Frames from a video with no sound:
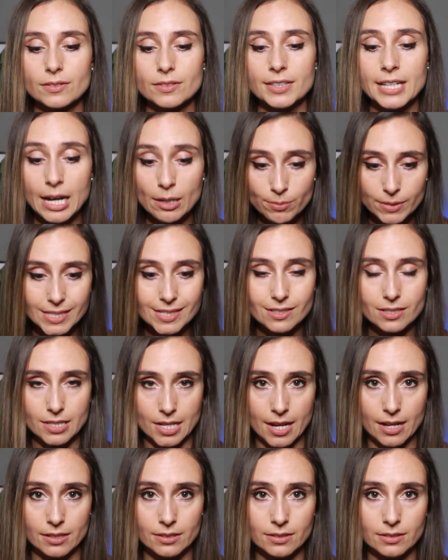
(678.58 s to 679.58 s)
That being
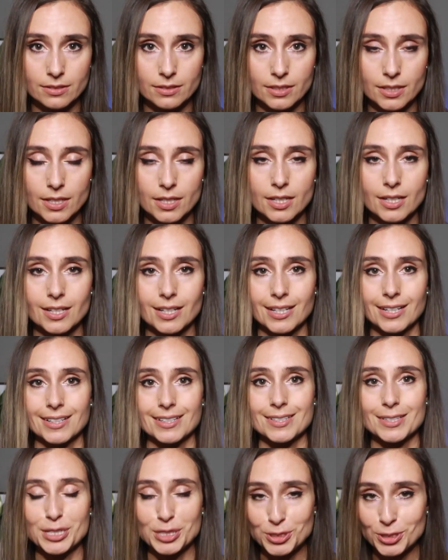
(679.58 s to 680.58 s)
said,
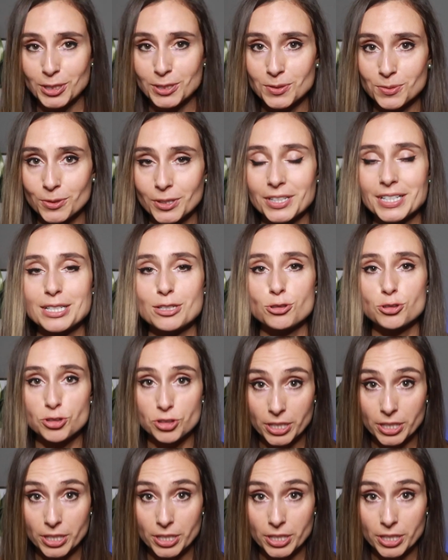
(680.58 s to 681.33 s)
St. John's wort is